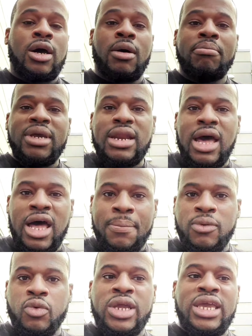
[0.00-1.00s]
men
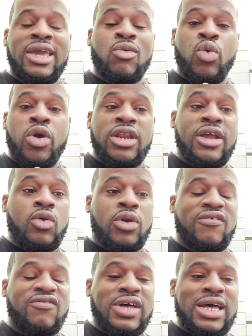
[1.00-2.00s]
operate and where they're going
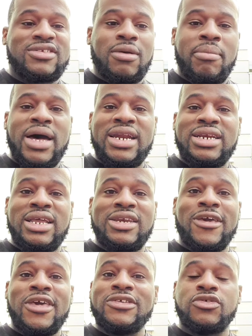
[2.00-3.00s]
to find somebody that
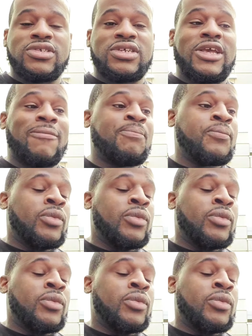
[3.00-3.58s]
they're interested in.